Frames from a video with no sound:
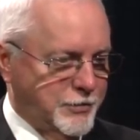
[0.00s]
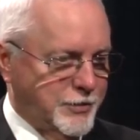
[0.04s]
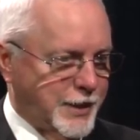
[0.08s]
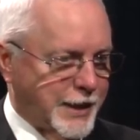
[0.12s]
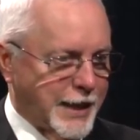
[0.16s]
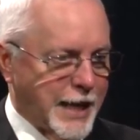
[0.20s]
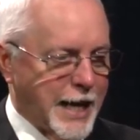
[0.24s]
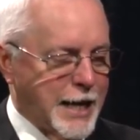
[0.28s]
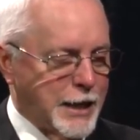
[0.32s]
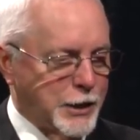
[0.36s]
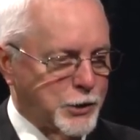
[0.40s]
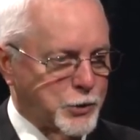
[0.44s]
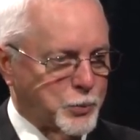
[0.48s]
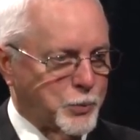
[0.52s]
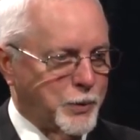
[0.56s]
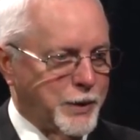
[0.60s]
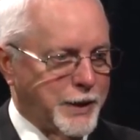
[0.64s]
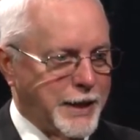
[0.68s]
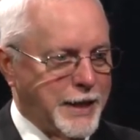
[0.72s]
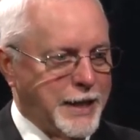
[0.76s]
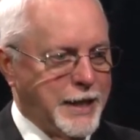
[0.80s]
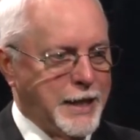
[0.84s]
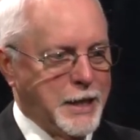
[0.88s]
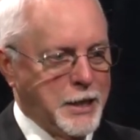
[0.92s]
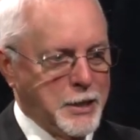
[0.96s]
guys with
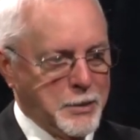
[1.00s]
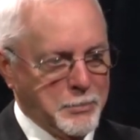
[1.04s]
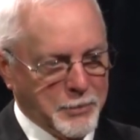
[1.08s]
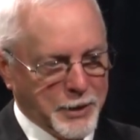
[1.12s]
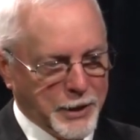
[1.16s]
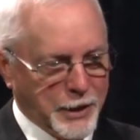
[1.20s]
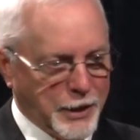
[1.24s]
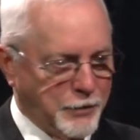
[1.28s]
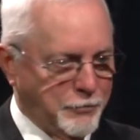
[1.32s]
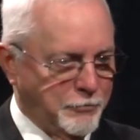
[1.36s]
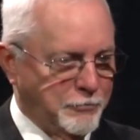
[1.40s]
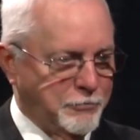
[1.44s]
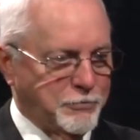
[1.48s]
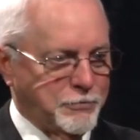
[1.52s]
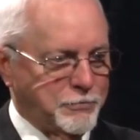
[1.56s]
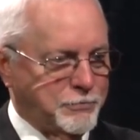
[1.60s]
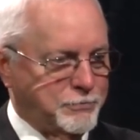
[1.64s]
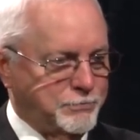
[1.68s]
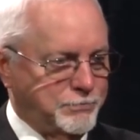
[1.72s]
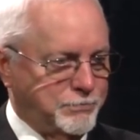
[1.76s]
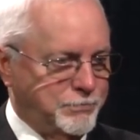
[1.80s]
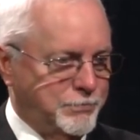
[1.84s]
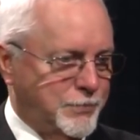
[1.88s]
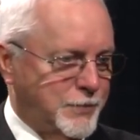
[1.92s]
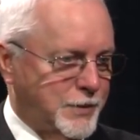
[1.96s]
him, and then
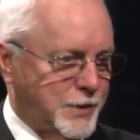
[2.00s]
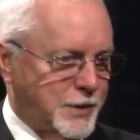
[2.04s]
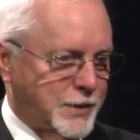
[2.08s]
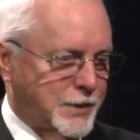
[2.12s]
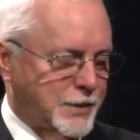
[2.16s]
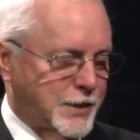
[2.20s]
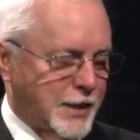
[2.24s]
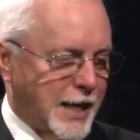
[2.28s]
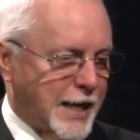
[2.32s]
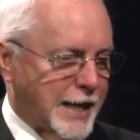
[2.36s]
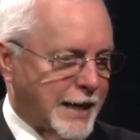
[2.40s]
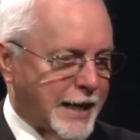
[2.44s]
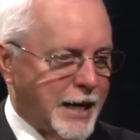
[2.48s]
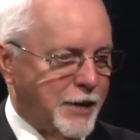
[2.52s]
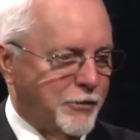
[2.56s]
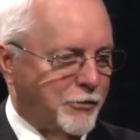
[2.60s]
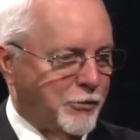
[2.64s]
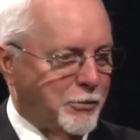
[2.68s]
I can't